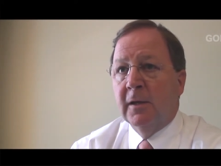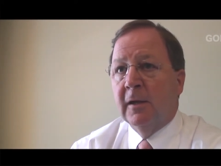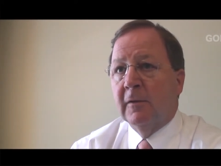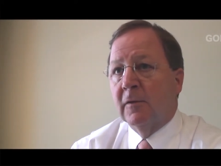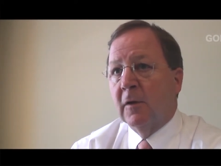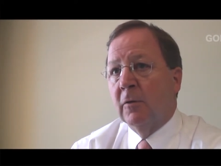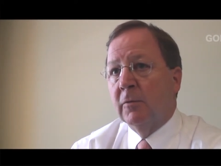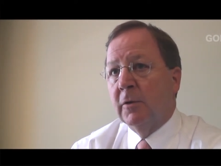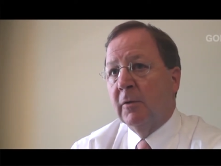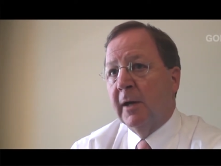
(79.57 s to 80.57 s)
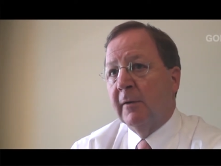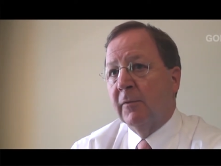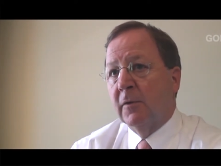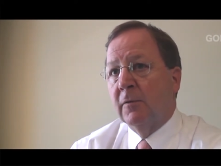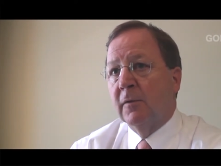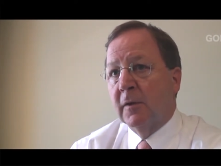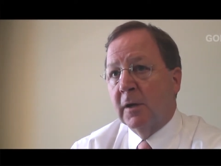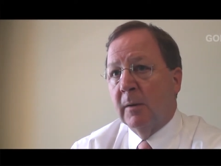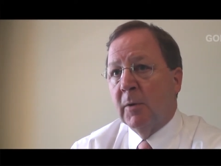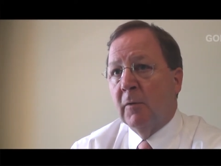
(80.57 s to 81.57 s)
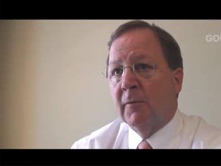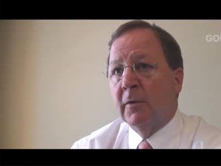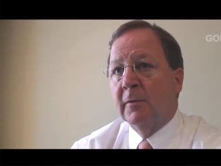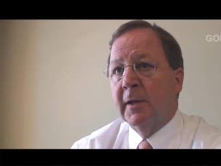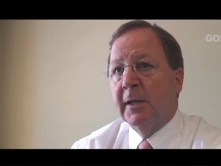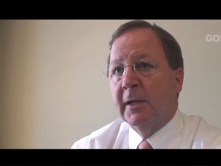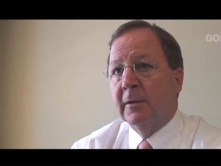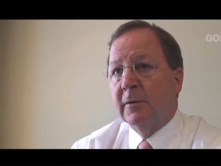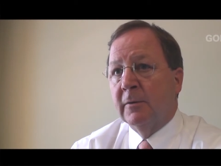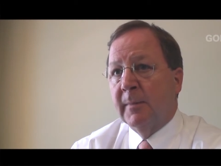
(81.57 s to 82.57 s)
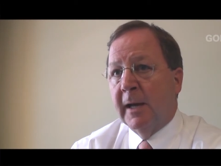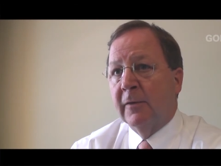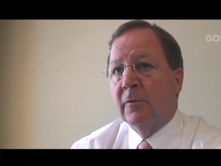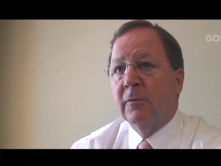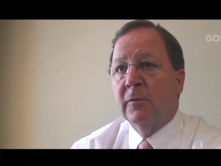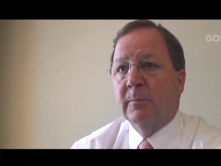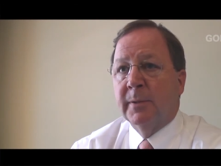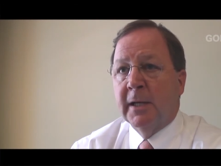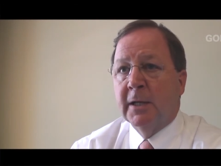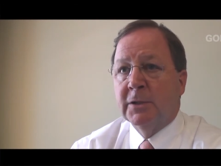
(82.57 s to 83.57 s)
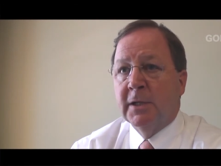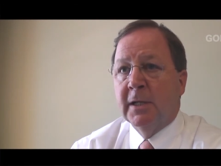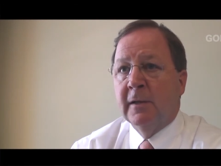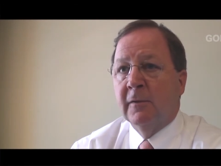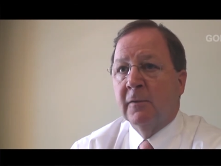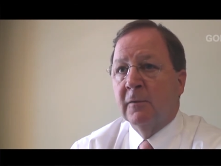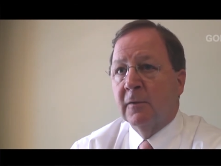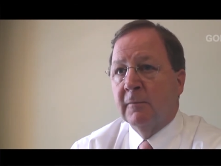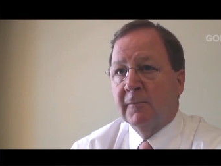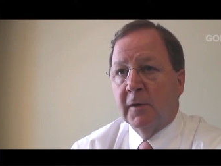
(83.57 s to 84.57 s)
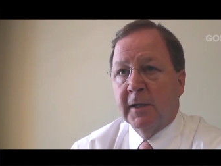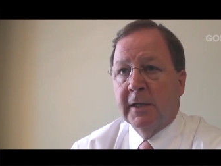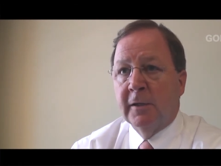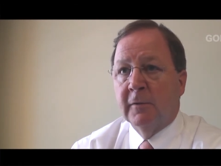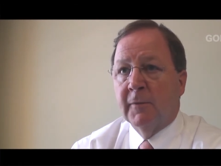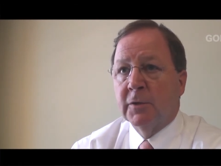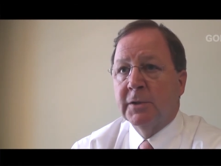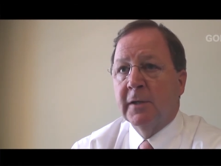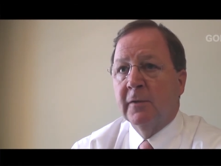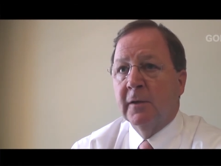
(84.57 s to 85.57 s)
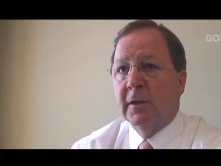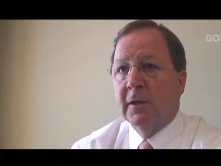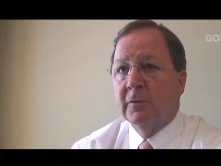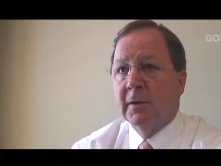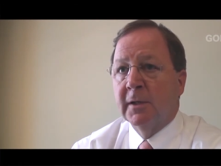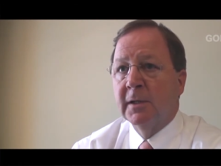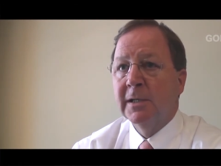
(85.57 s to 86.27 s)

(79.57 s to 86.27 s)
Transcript: And so you have students that come over, they get their masters and P H Ds in some of our leading universities in the country,